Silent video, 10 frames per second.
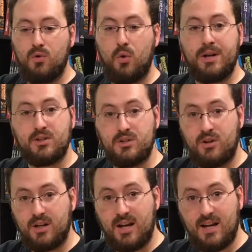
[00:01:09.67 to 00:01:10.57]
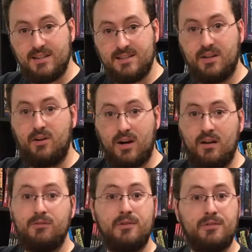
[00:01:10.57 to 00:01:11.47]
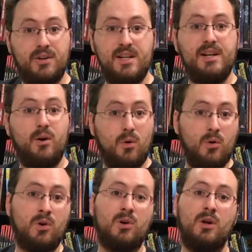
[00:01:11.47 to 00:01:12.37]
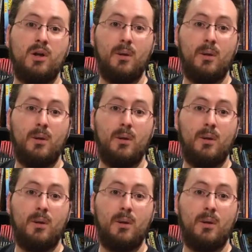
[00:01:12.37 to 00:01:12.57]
quick start guides that are out for free, or